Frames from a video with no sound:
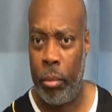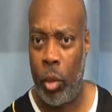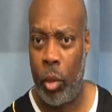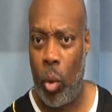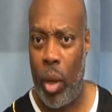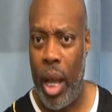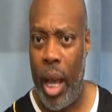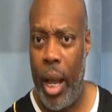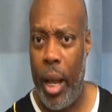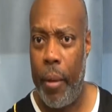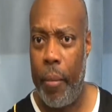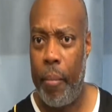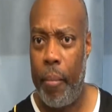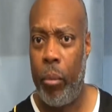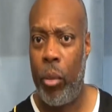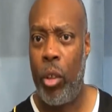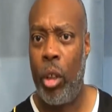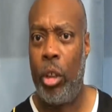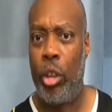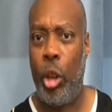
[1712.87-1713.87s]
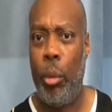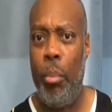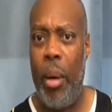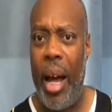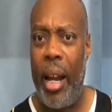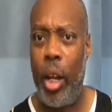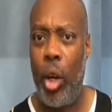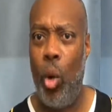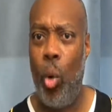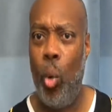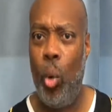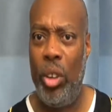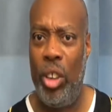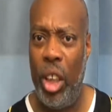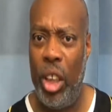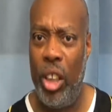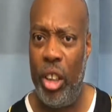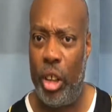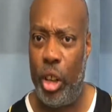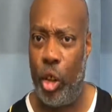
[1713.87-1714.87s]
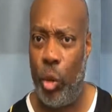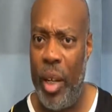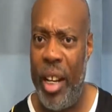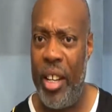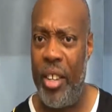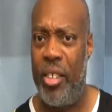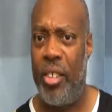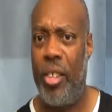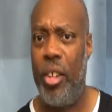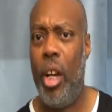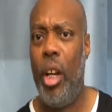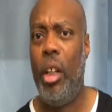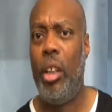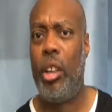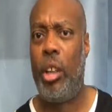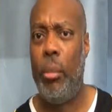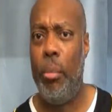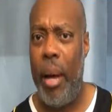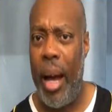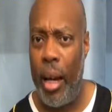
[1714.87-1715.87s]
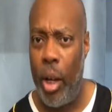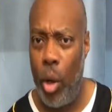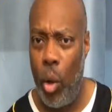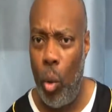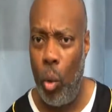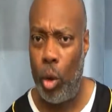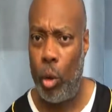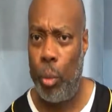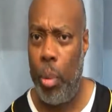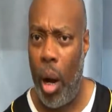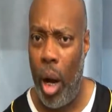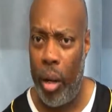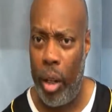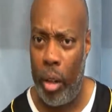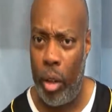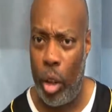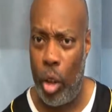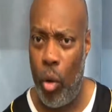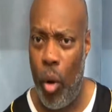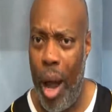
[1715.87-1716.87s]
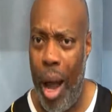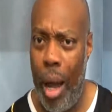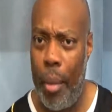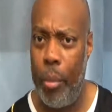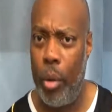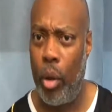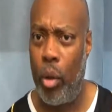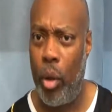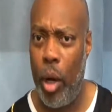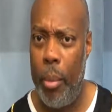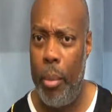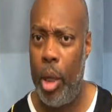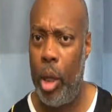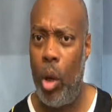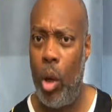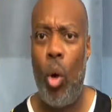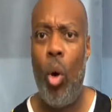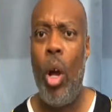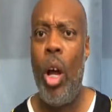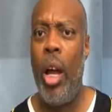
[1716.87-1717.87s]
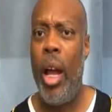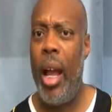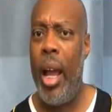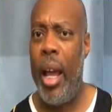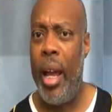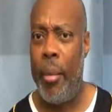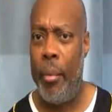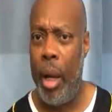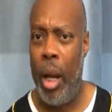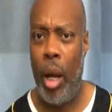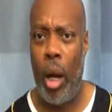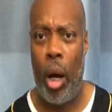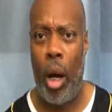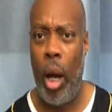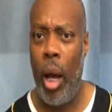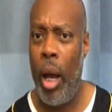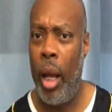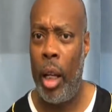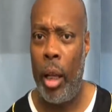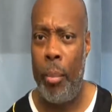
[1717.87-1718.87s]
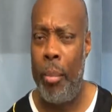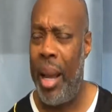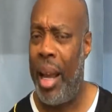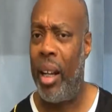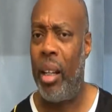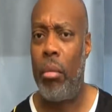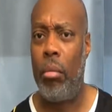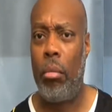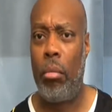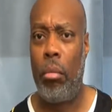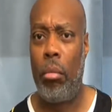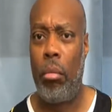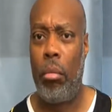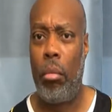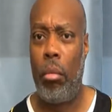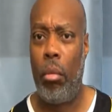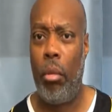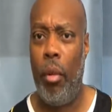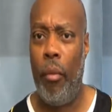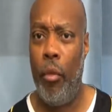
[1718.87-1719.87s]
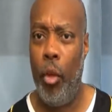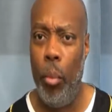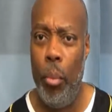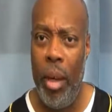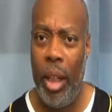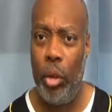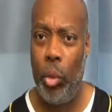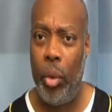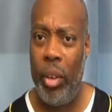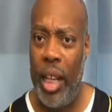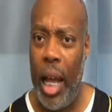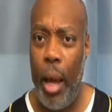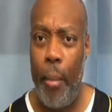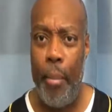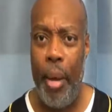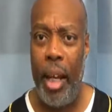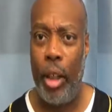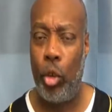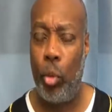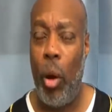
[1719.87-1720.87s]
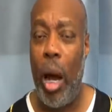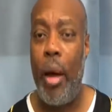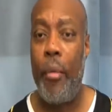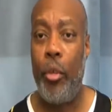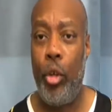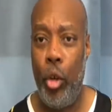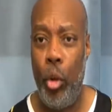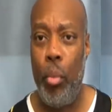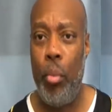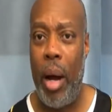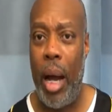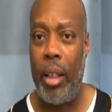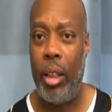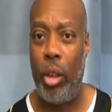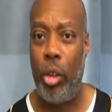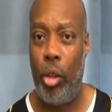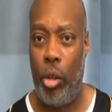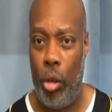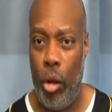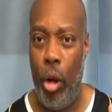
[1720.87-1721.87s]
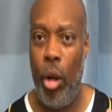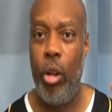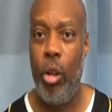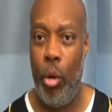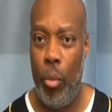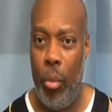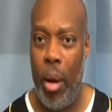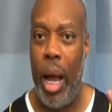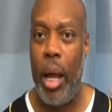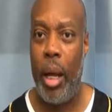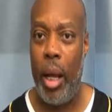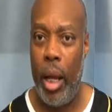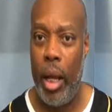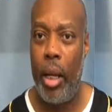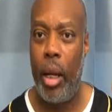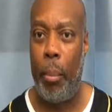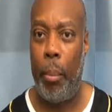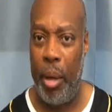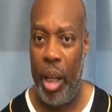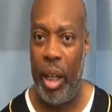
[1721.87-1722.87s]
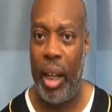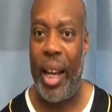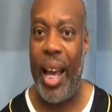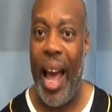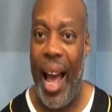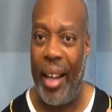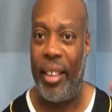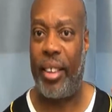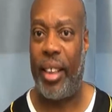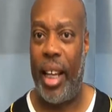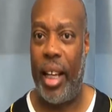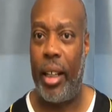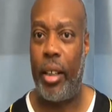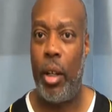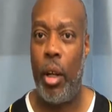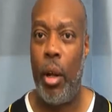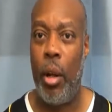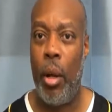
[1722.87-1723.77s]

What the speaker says: Okay? Somebody who was in the streets. Somebody who was part of the crime or criminal element. You mess with that man's wife, you might end up in a casket.